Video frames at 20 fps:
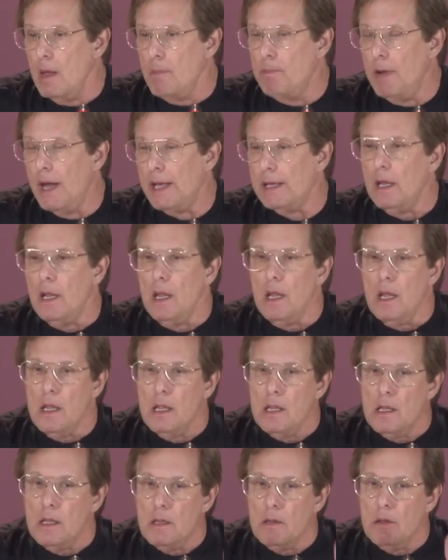But
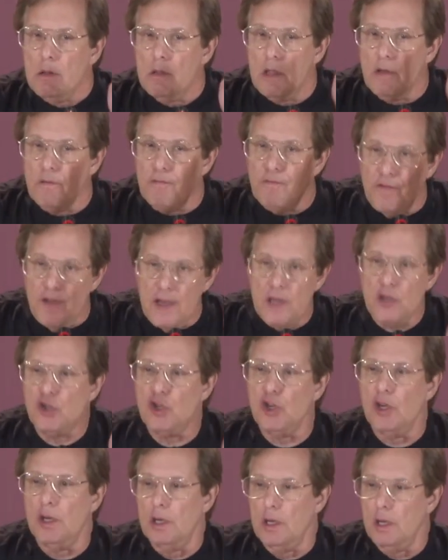the
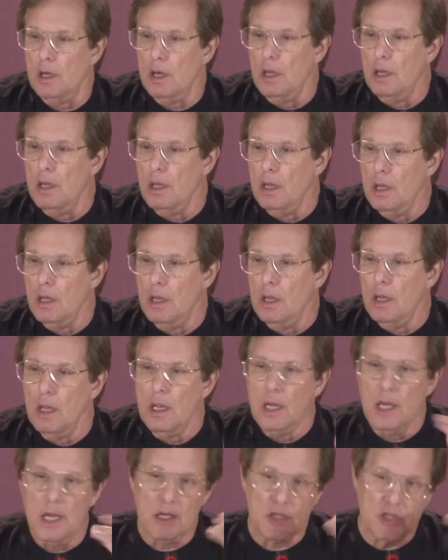vision
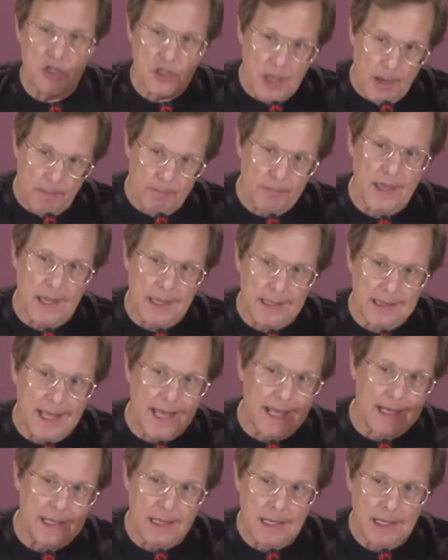is something
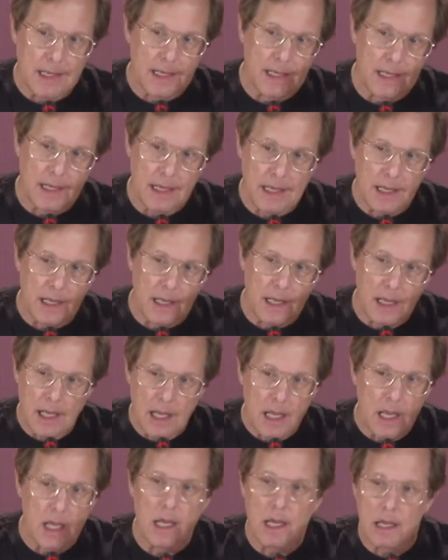that
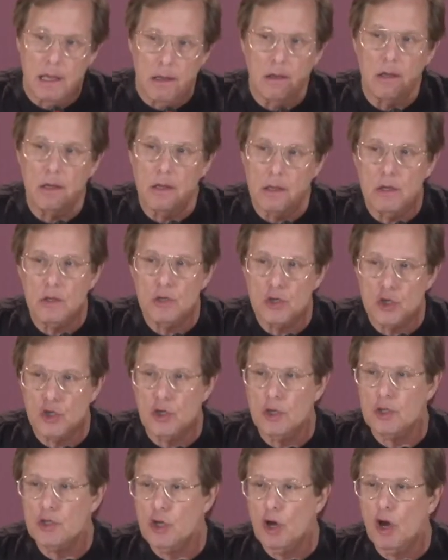he
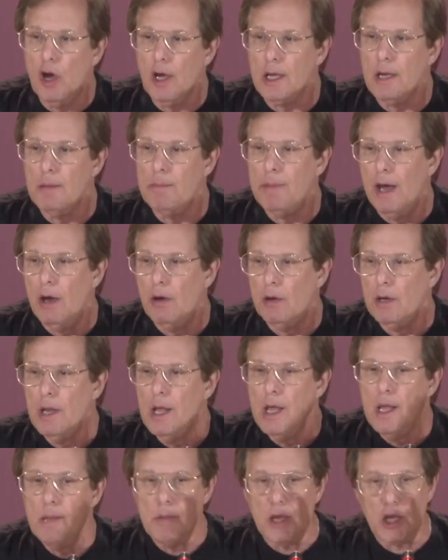should talk about,
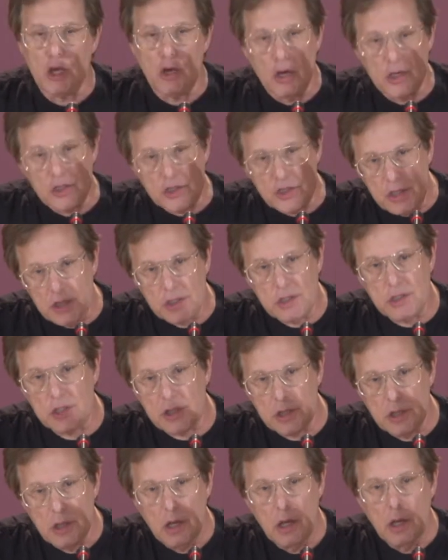because this